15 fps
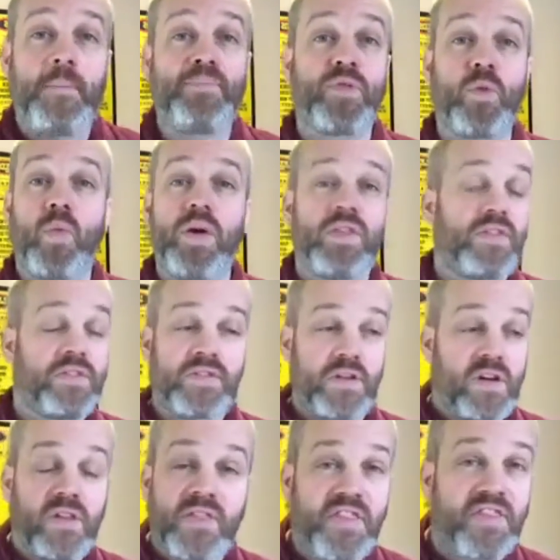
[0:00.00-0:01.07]
with
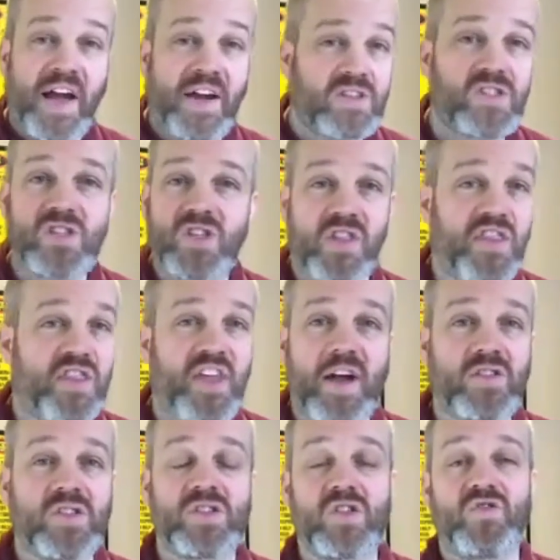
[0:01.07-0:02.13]
thousands and
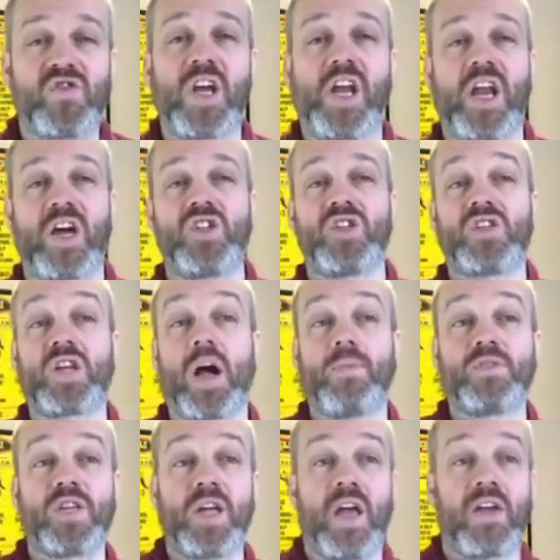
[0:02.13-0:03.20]
thousands of teenagers
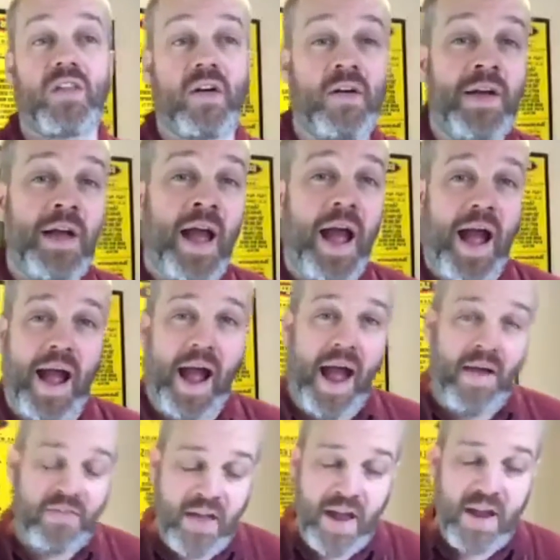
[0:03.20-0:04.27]
come together.
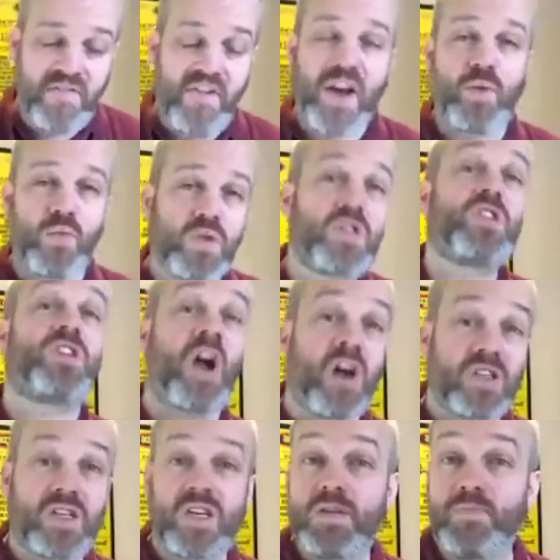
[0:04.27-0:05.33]
And that event was
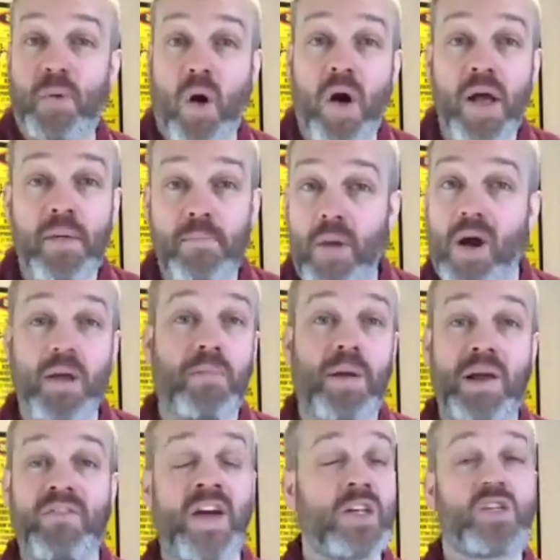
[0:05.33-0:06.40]
started by Mike
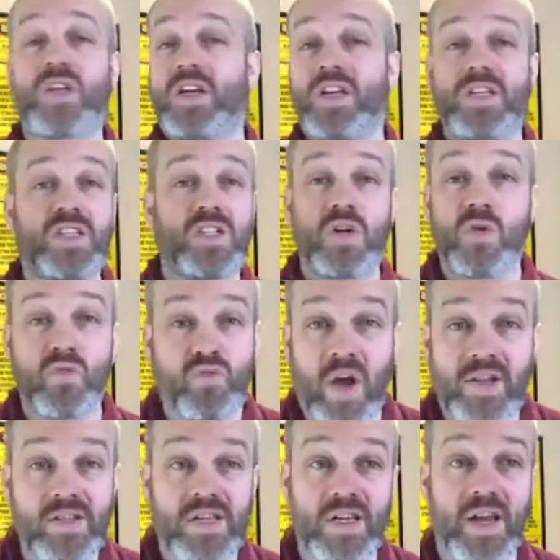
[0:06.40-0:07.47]
Pilavachi, and he still
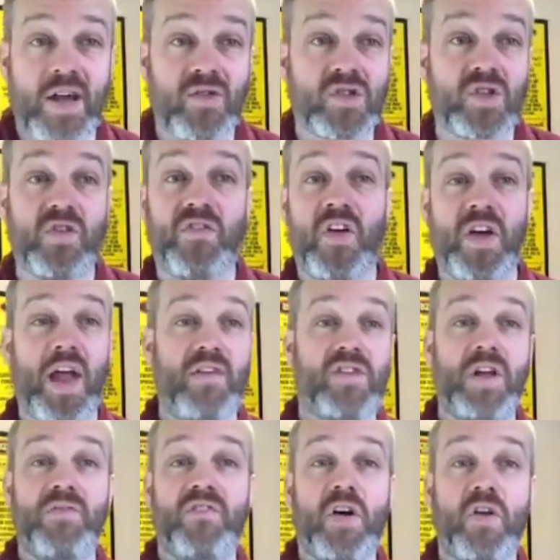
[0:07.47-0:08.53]
runs it now, still very
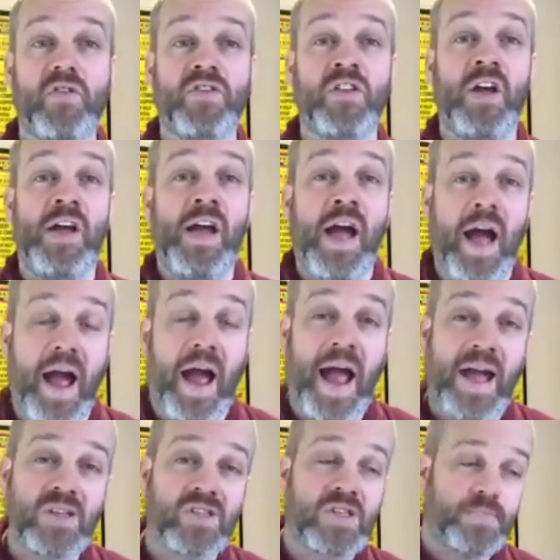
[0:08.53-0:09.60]
heavily involved.
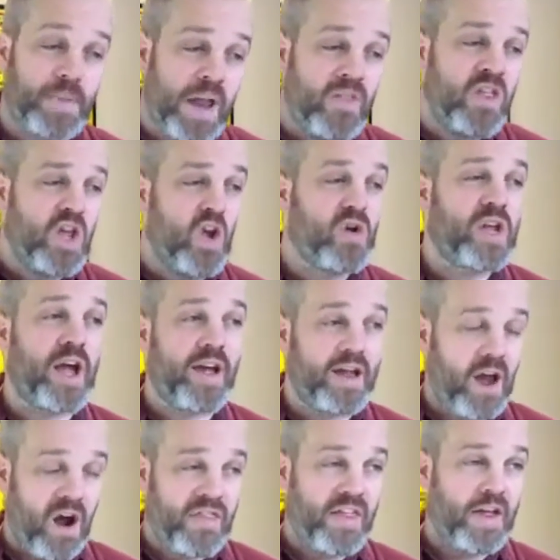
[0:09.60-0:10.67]
And in the
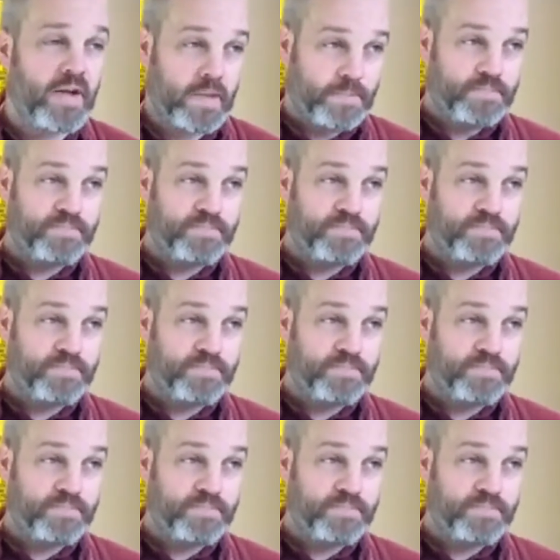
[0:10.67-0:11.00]
UK, I think